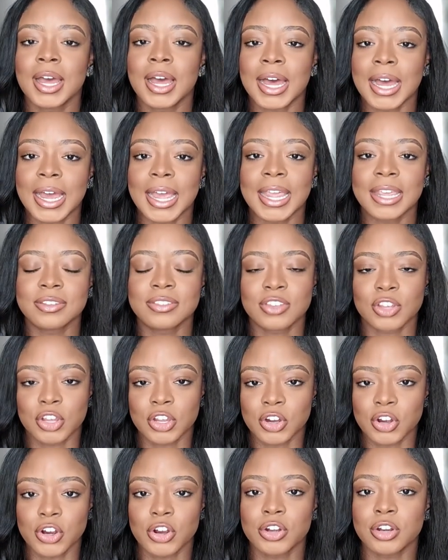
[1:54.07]
I
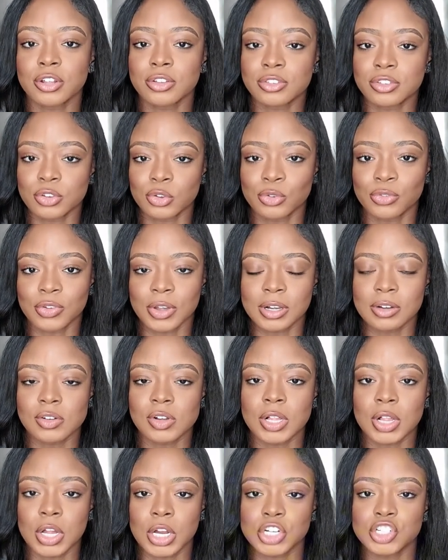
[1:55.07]
secured 2 federal
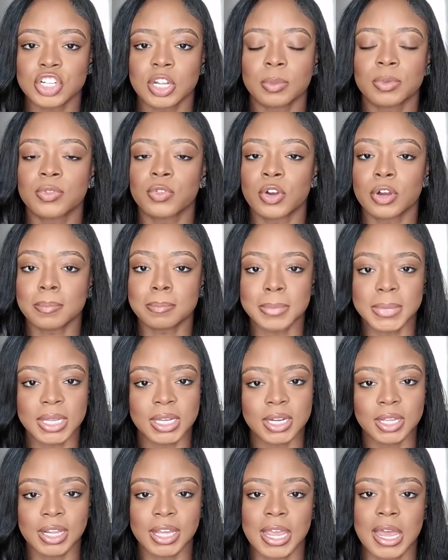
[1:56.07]
clerkships for
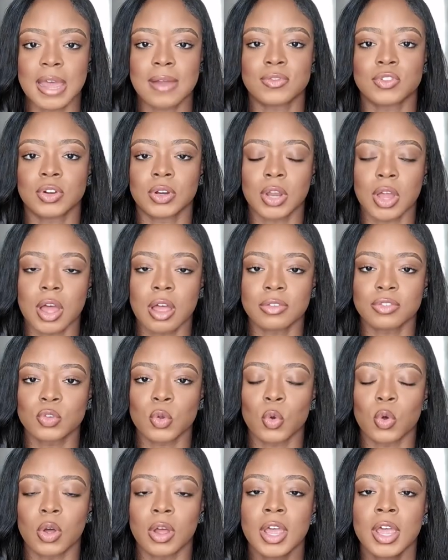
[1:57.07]
immediately after law
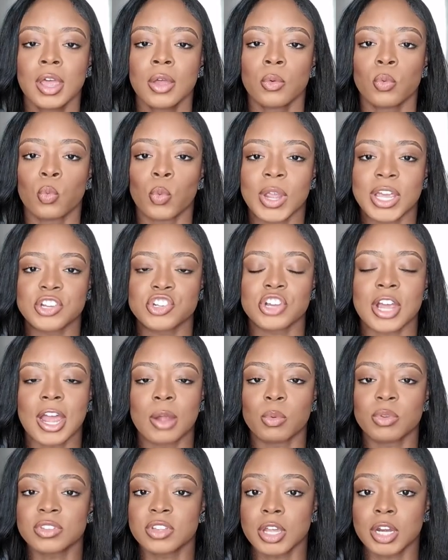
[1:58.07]
school, which I
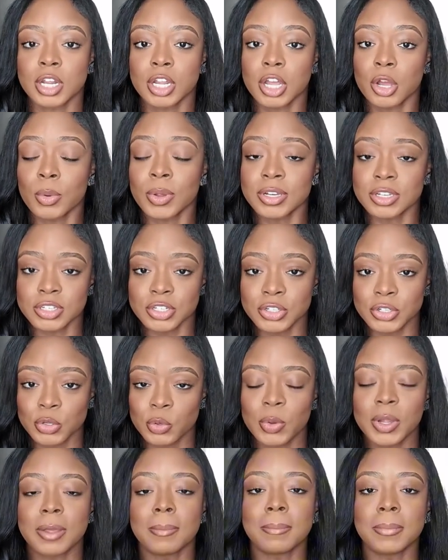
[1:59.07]
was going to go and
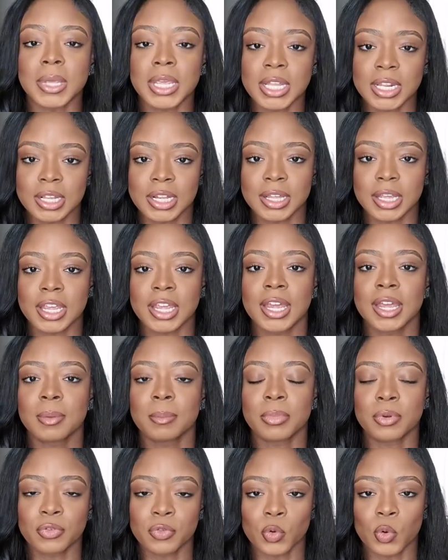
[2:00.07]
do immediately
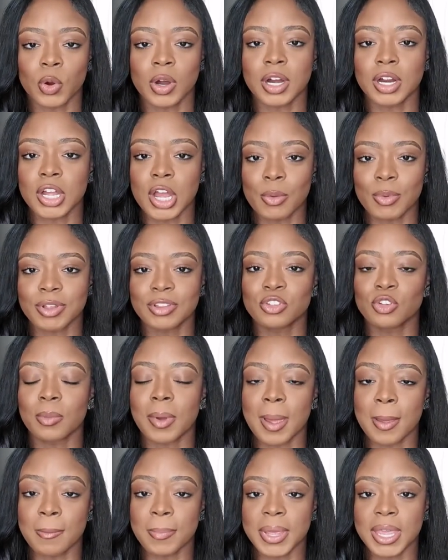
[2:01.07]
before going to
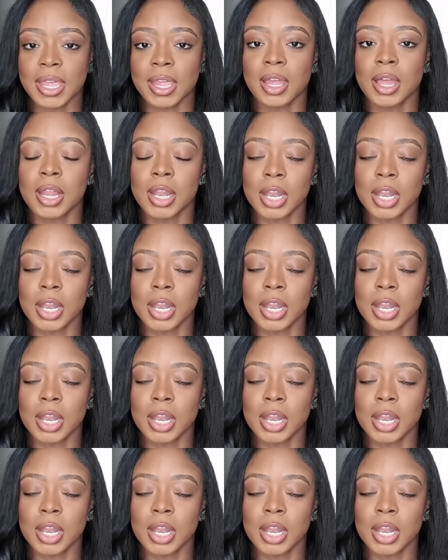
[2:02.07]
my big